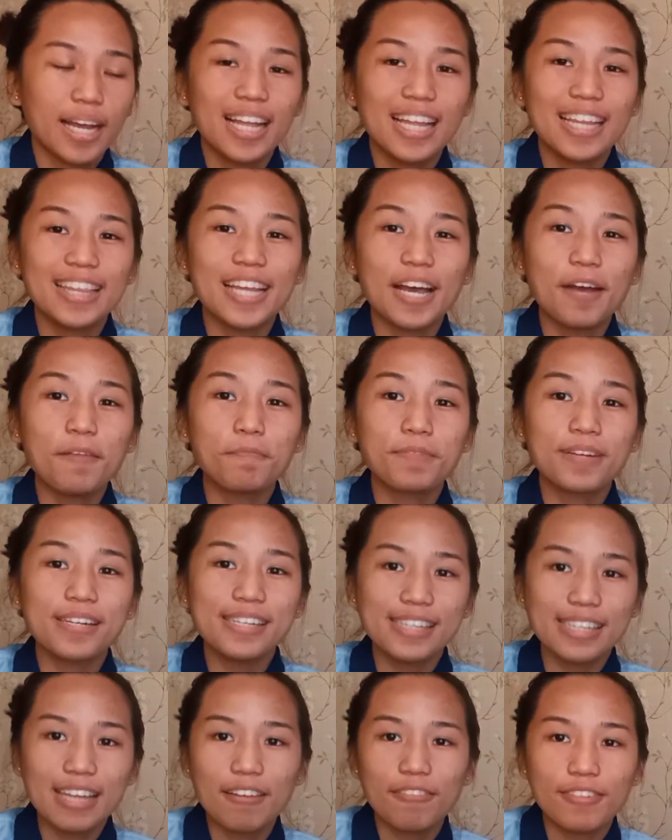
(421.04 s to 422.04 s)
Number
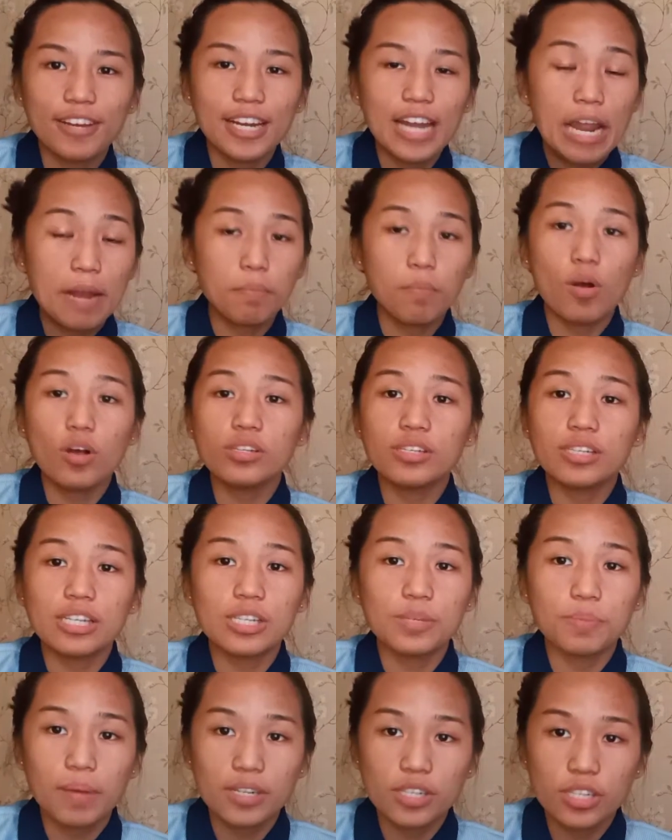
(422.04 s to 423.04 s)
7, and most
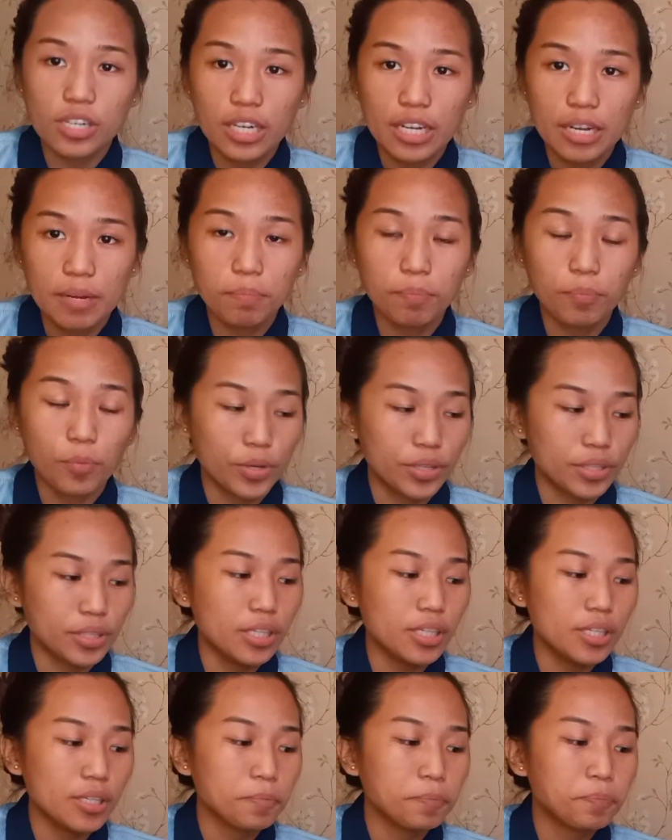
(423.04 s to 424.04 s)
especially important,